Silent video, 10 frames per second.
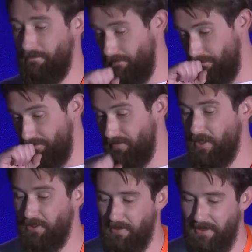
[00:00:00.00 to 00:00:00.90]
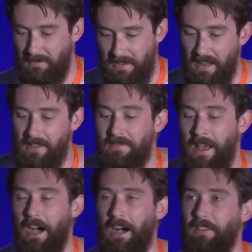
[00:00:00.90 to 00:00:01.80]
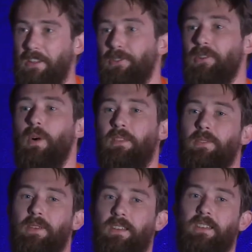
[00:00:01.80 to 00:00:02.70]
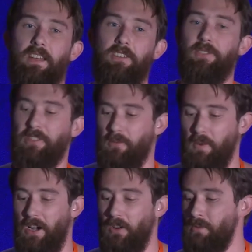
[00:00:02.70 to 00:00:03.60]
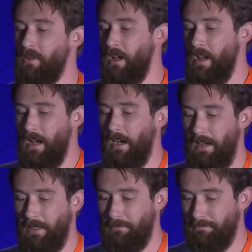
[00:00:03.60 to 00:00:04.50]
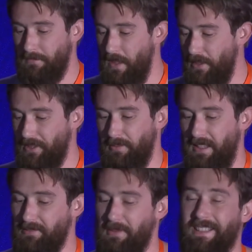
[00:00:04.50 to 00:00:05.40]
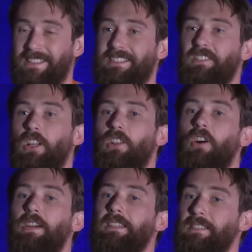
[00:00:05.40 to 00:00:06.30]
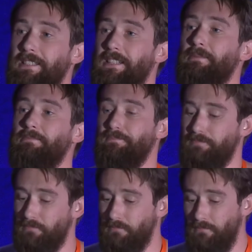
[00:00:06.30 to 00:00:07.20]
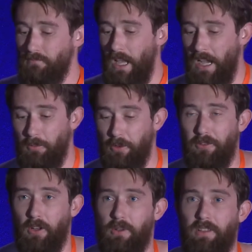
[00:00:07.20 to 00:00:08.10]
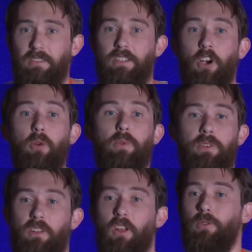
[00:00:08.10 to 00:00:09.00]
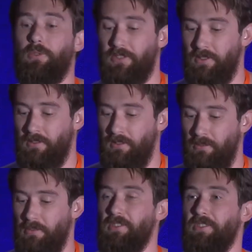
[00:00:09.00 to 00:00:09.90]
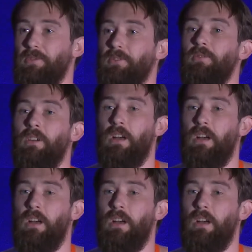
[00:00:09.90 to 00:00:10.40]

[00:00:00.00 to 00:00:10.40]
excuse me, they're doing one thing and they're doing it well. This makes maintenance a lot easier. We're following the open and closed principle,